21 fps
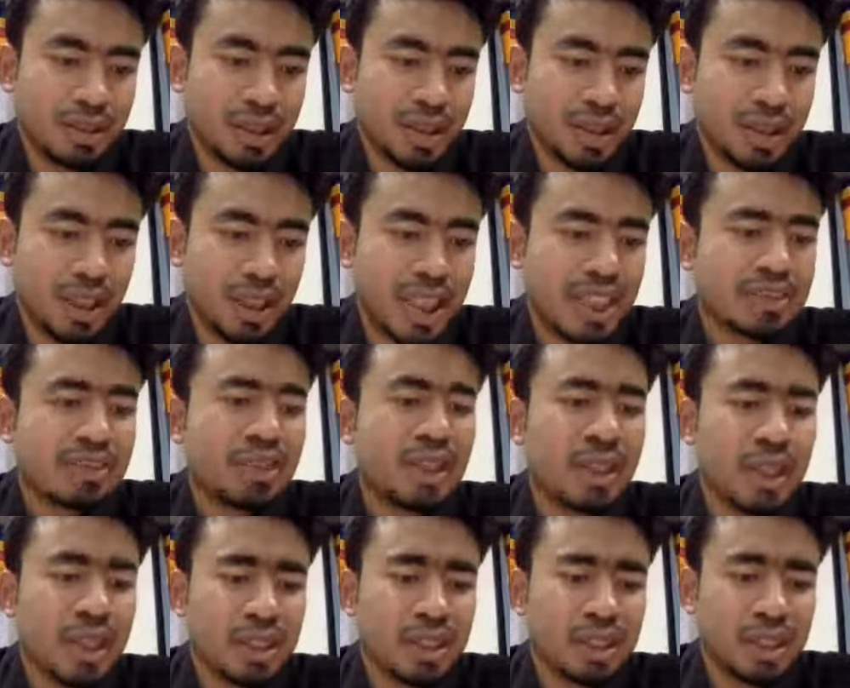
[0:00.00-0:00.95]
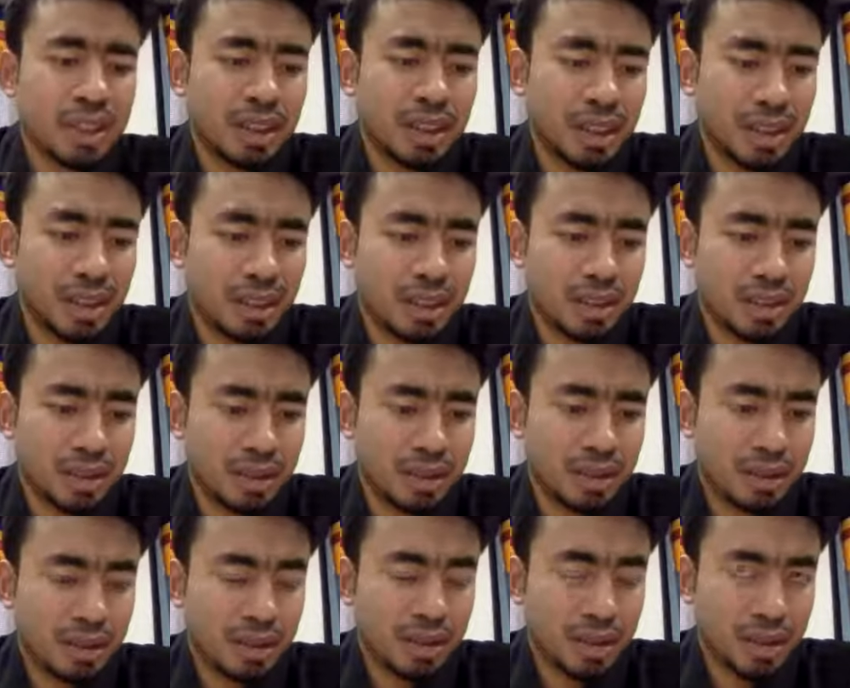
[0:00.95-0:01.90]
As far as
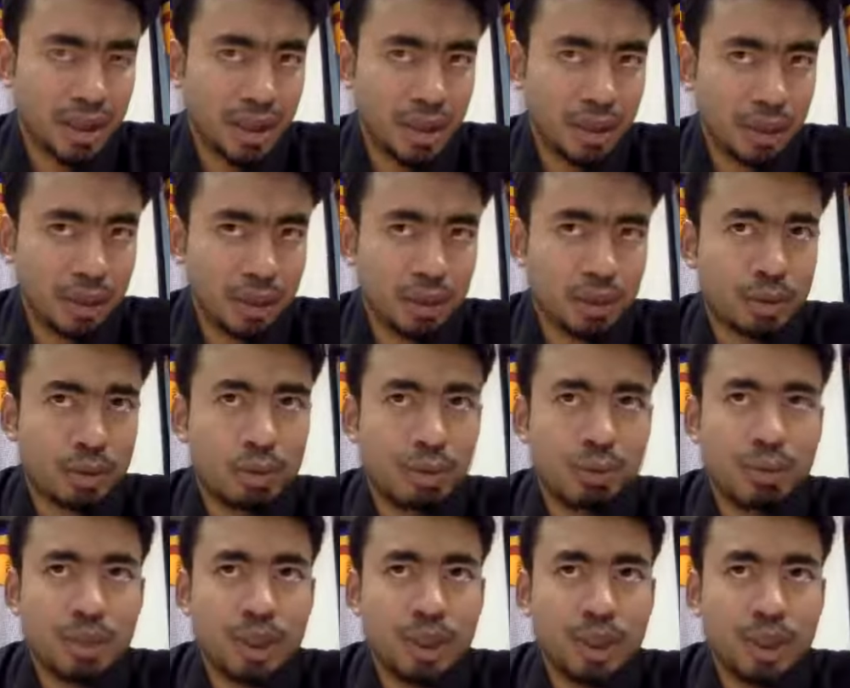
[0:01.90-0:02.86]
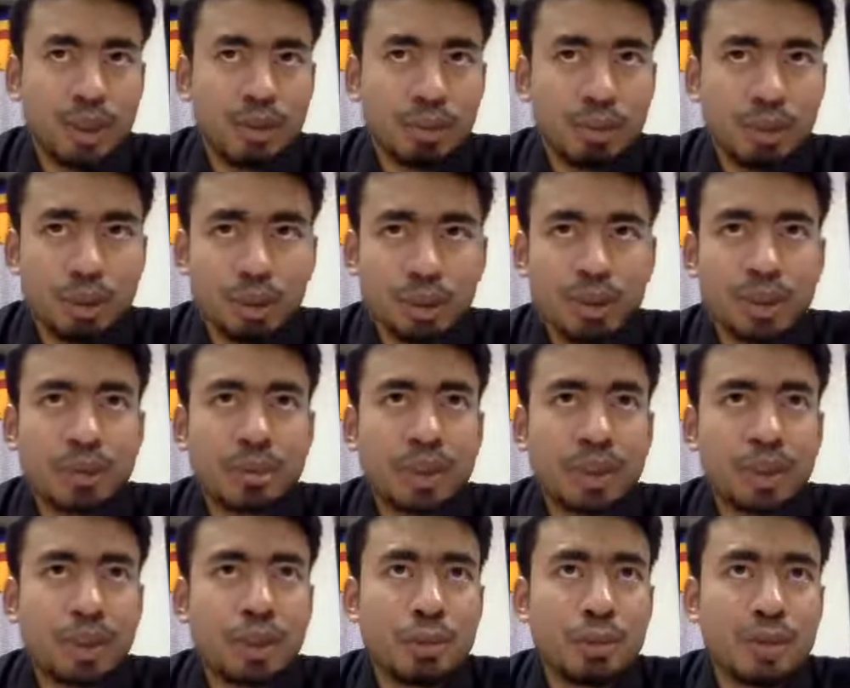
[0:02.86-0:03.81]
I know, most of the
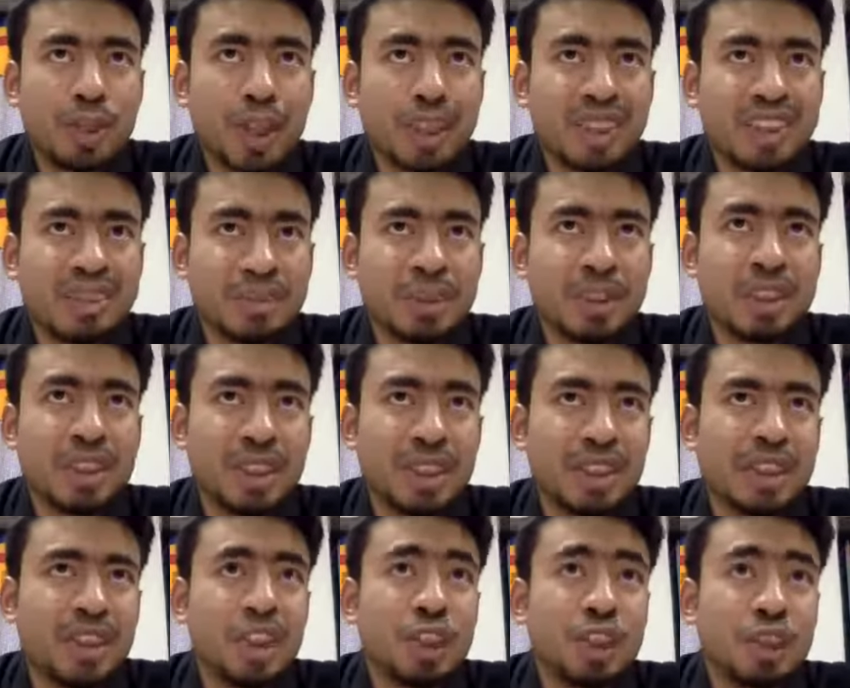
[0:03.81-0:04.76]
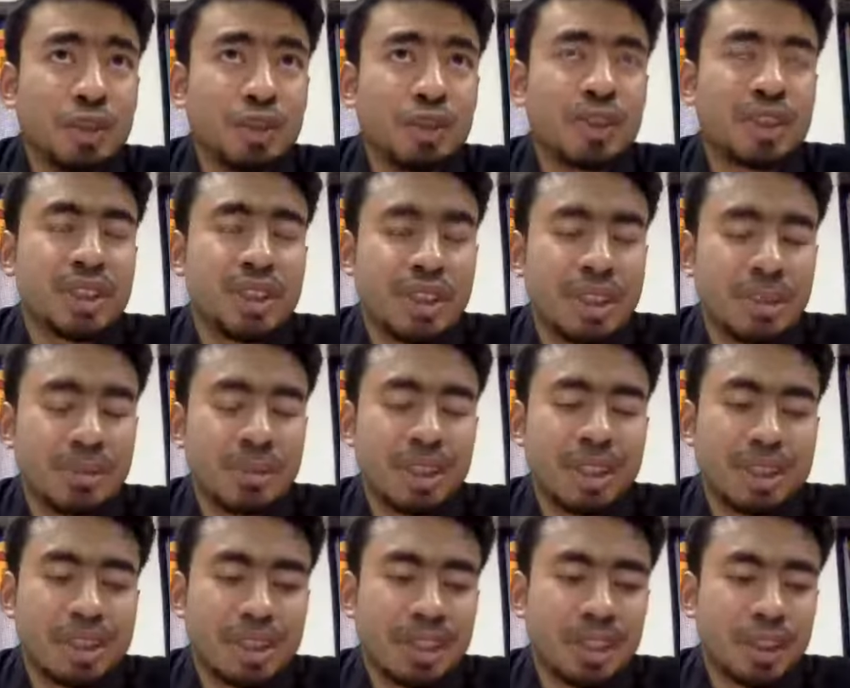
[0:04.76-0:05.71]
CubeSats, especially the
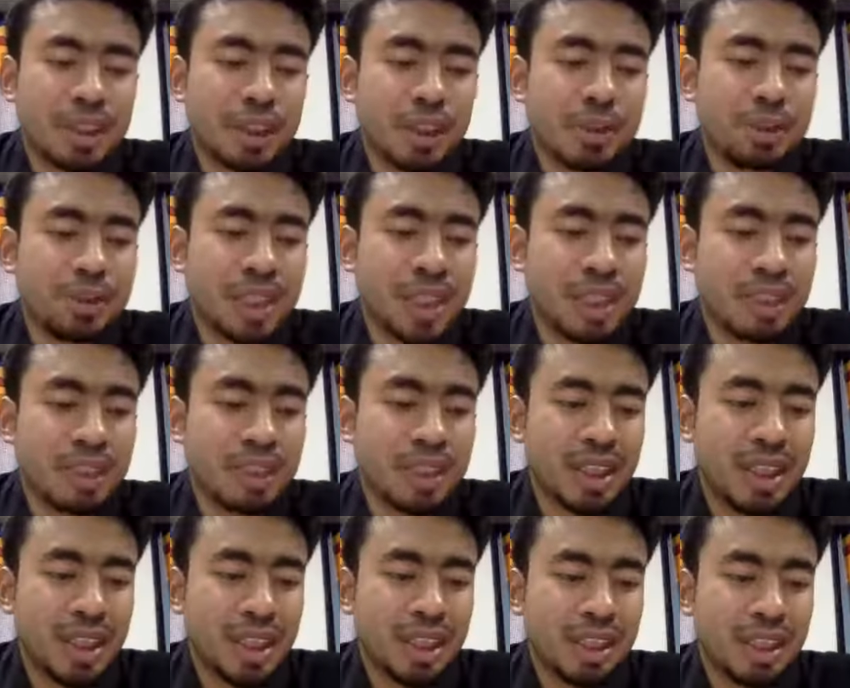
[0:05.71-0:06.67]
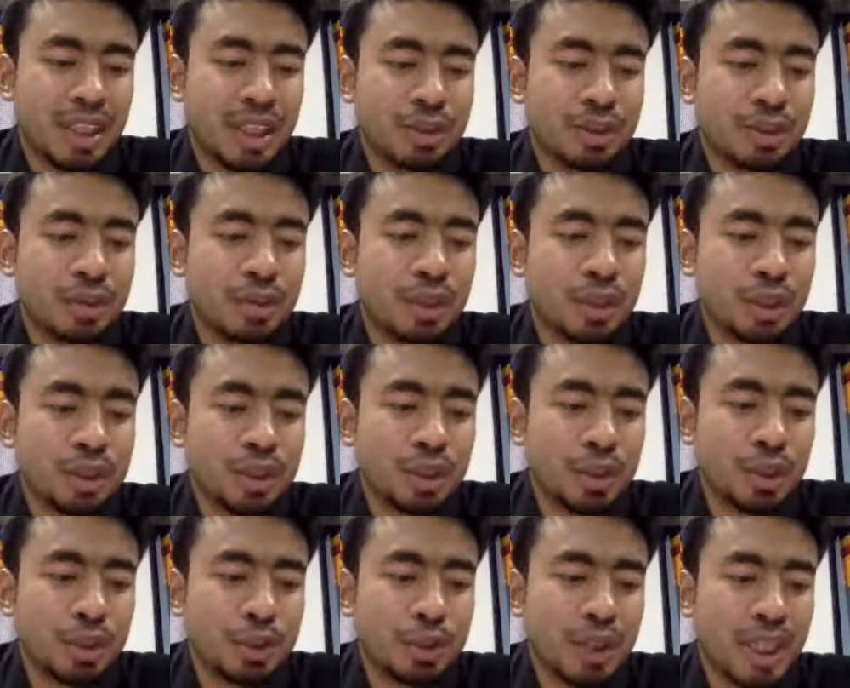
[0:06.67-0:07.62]
university-built CubeSats, they do not
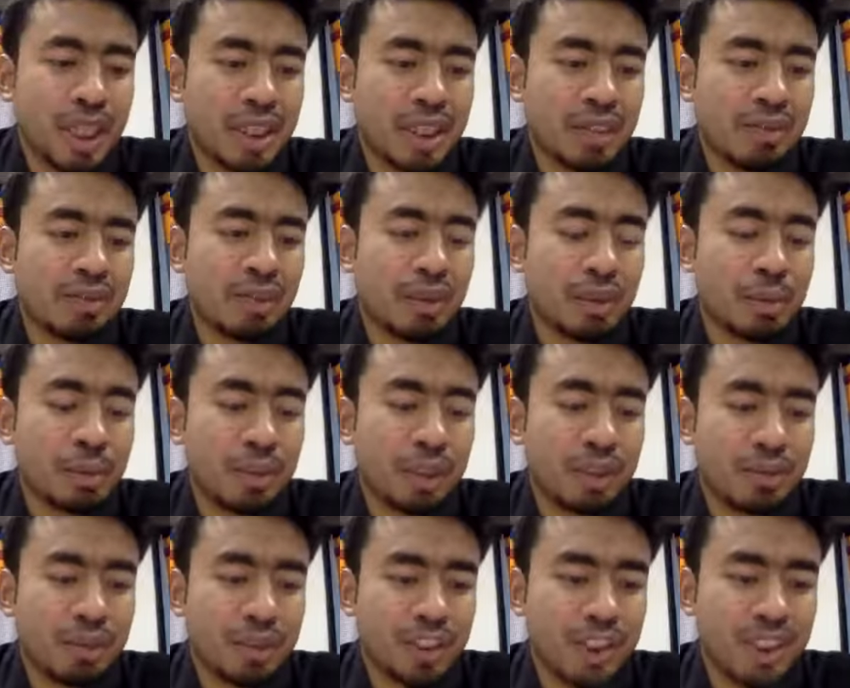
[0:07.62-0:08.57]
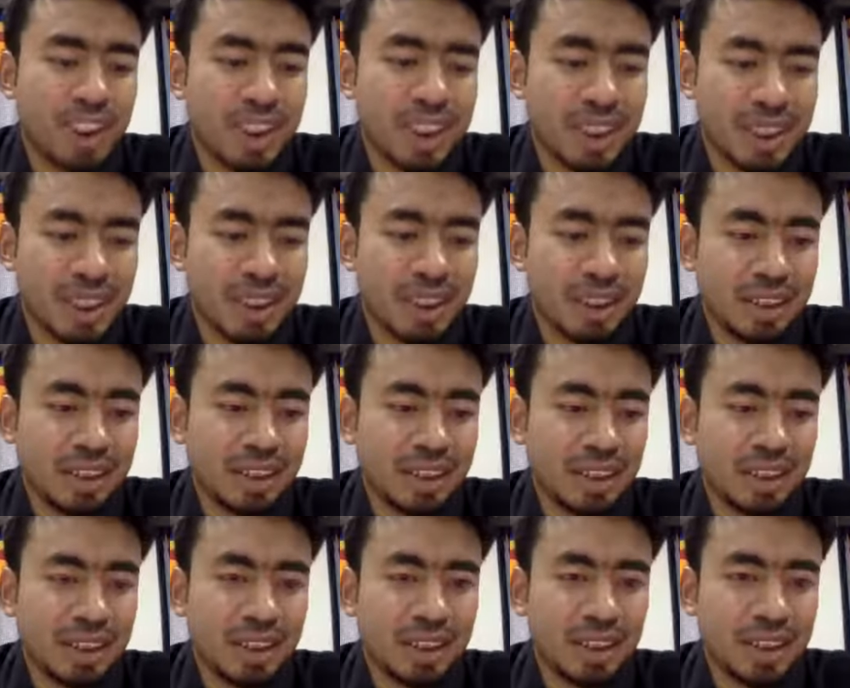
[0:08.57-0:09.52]
use any form of shielding
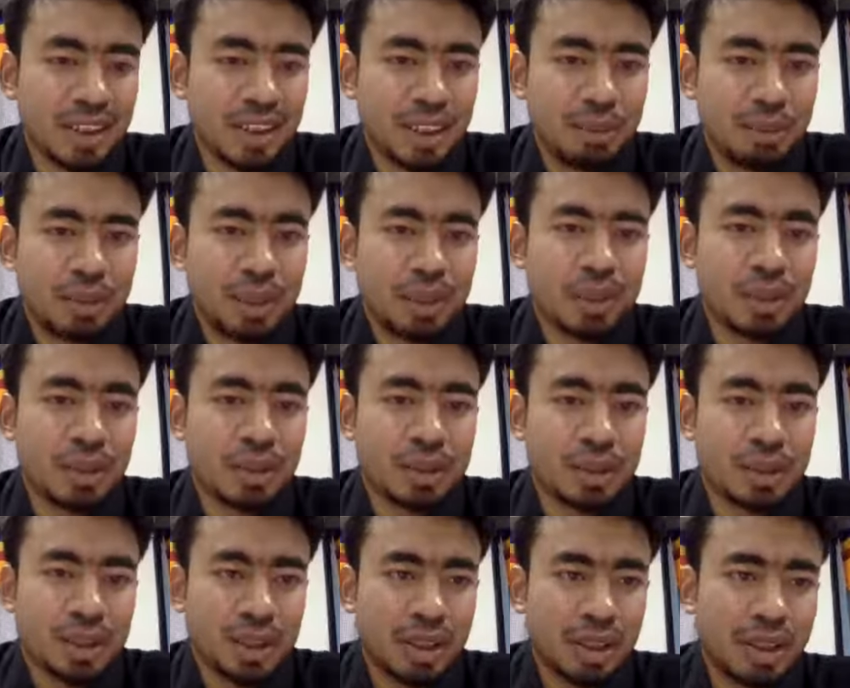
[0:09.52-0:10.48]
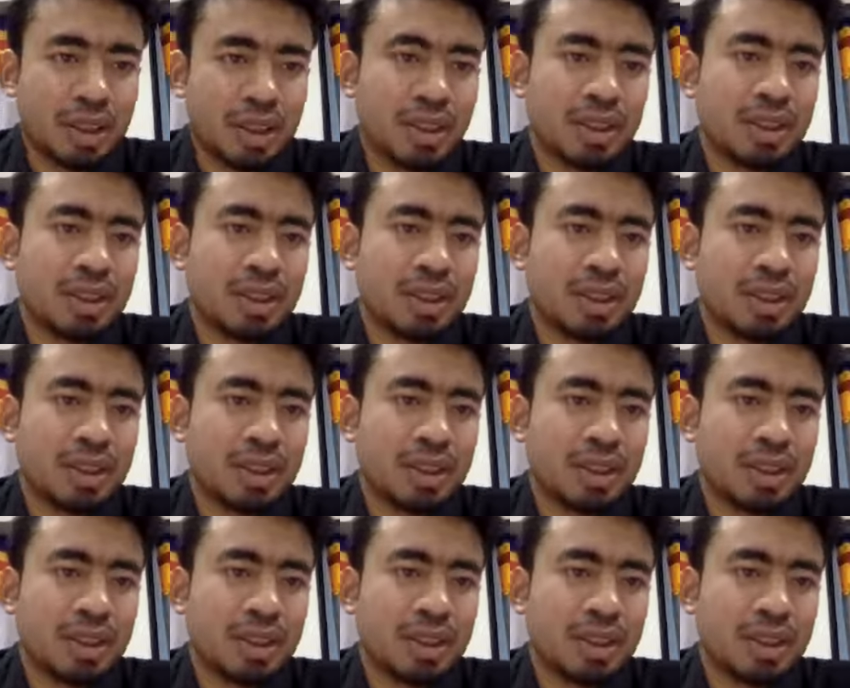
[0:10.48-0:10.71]
because the